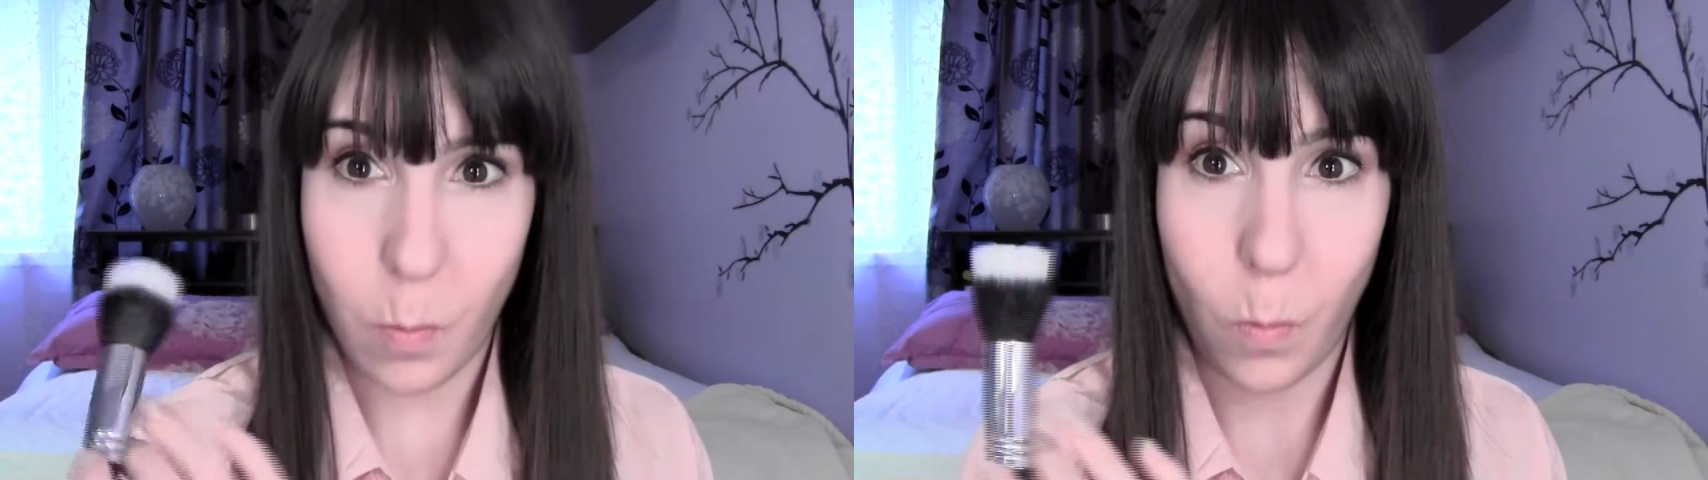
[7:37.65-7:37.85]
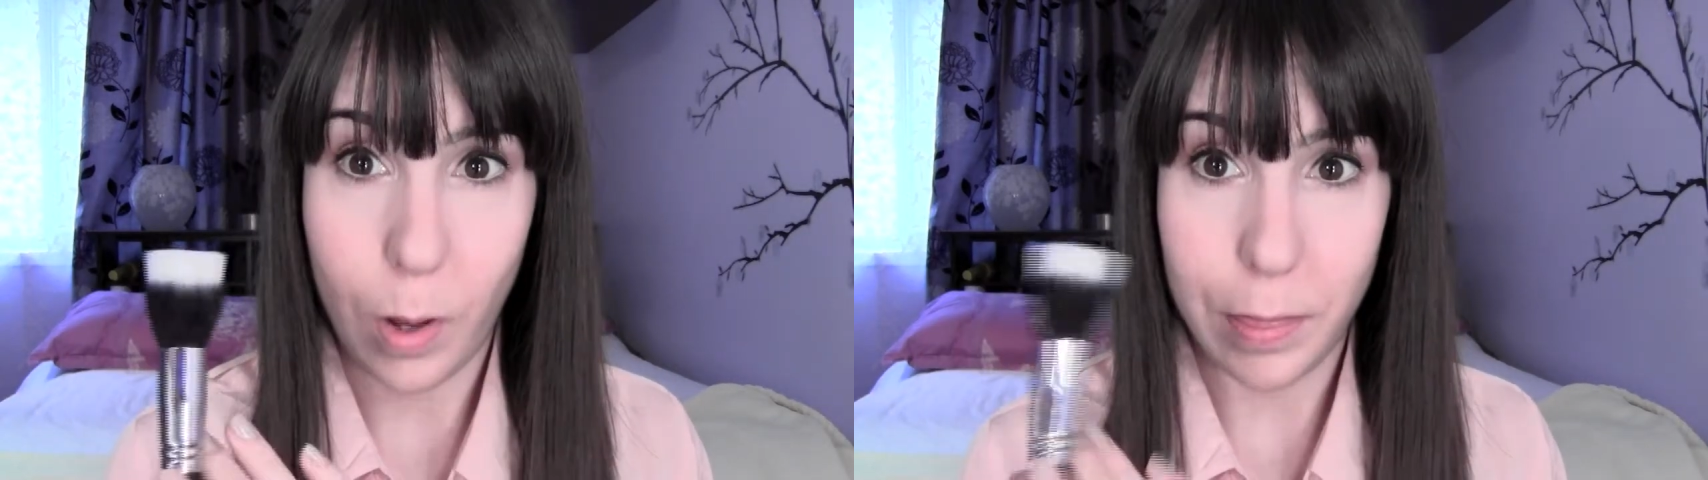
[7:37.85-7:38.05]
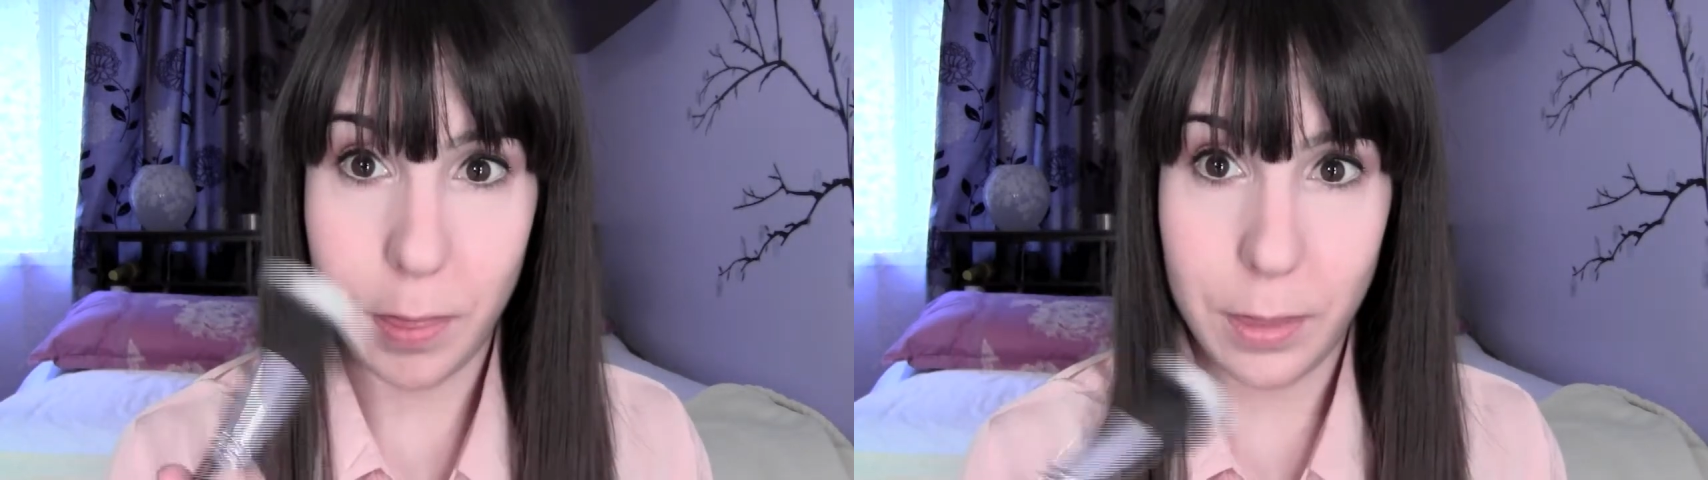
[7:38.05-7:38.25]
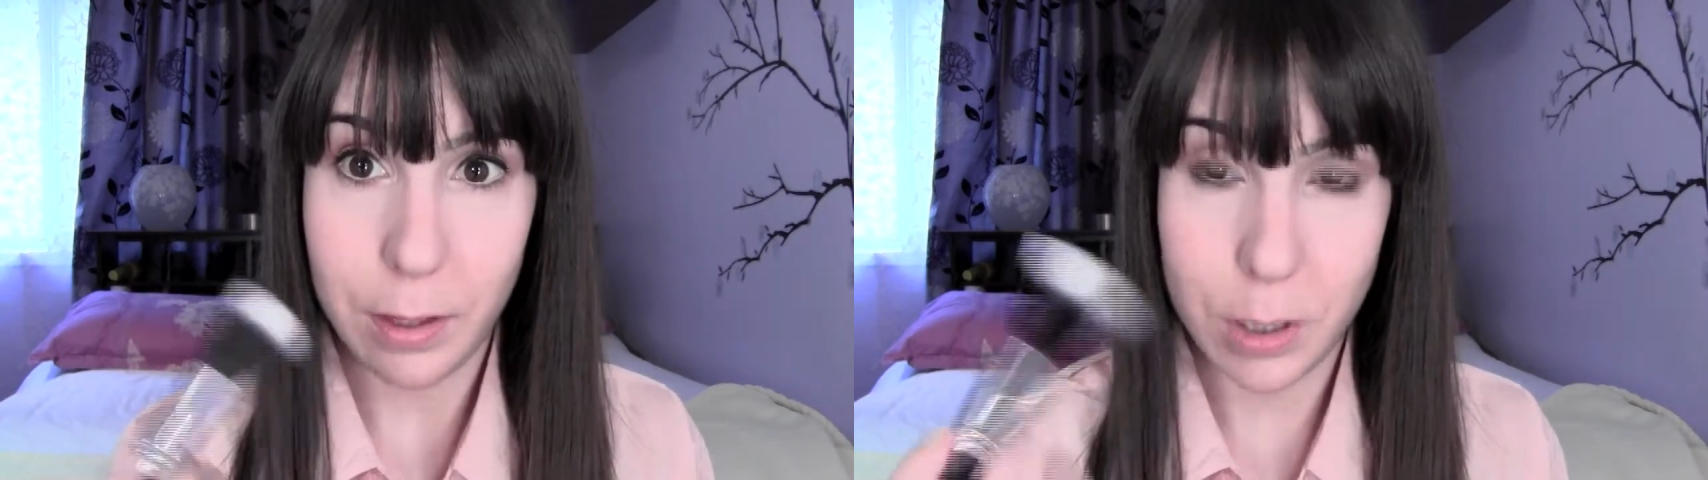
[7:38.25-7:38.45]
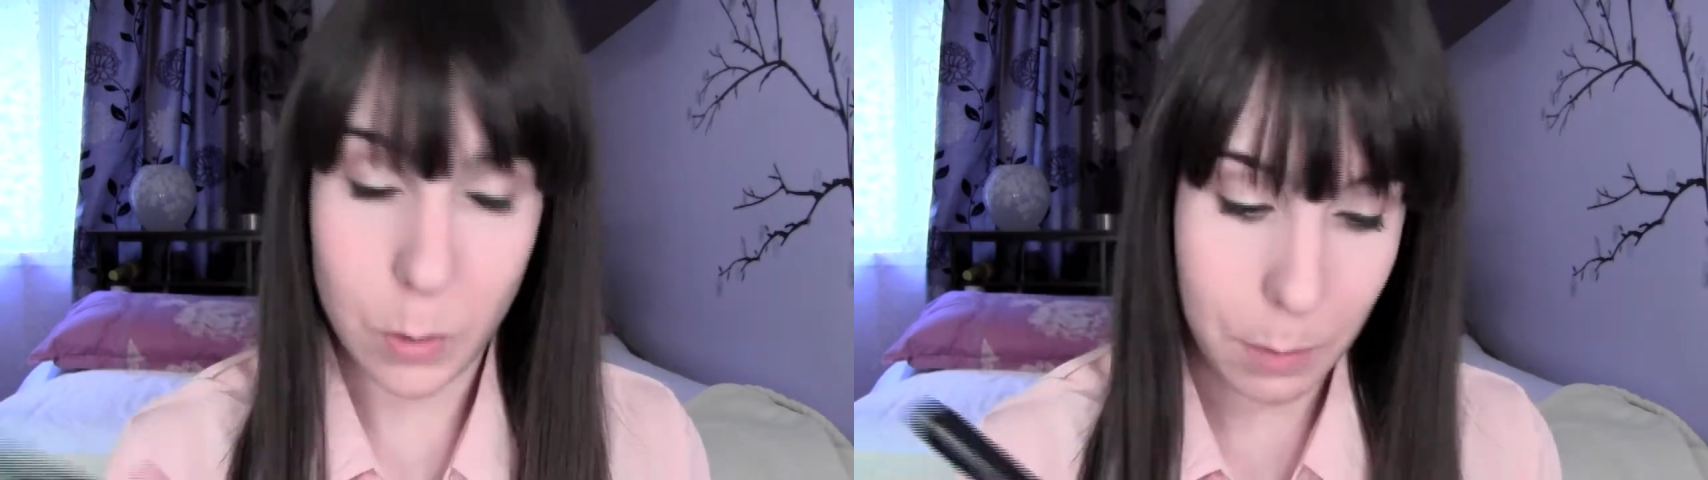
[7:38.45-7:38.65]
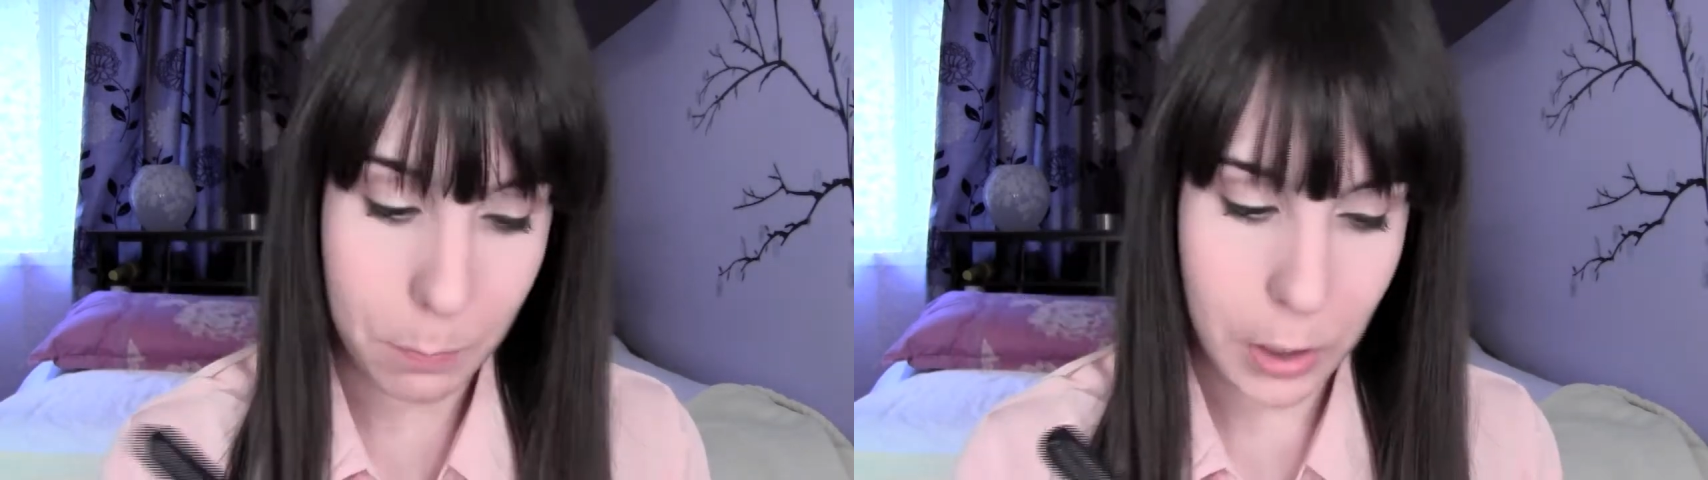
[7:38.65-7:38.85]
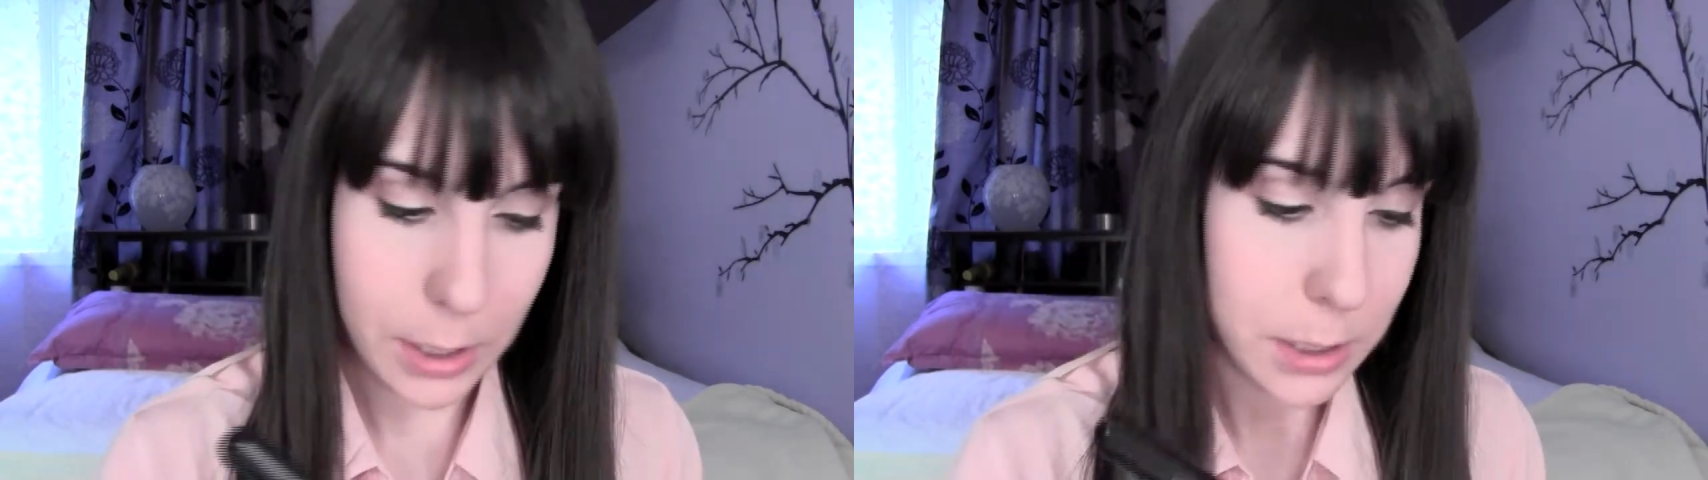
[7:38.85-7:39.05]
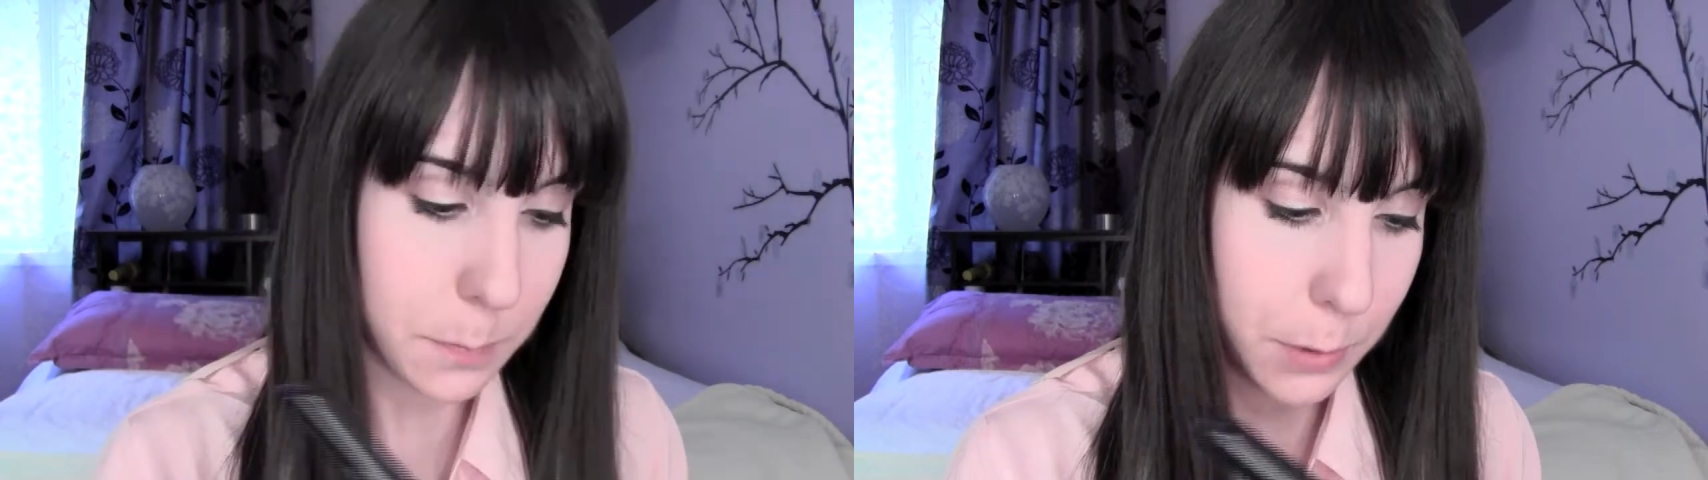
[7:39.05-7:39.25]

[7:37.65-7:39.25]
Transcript: what the new number is,